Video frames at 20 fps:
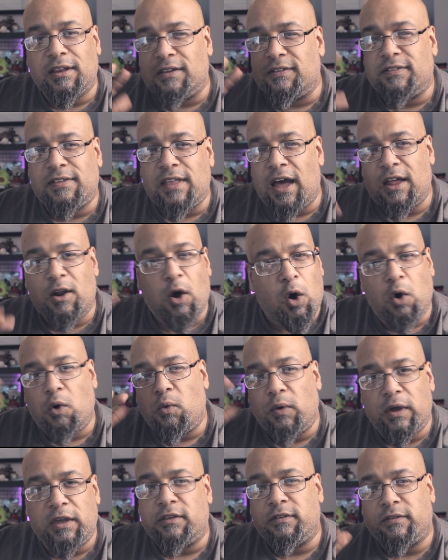It's not
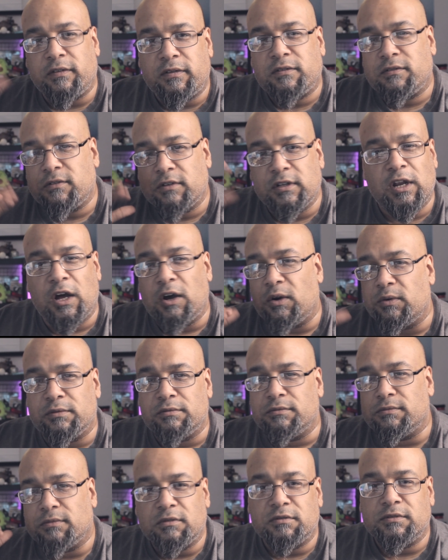always, you know,
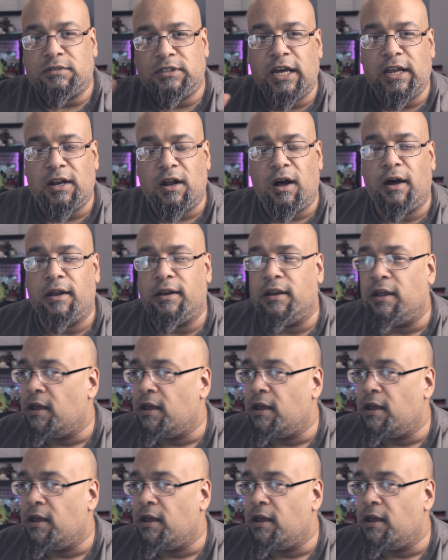dead on.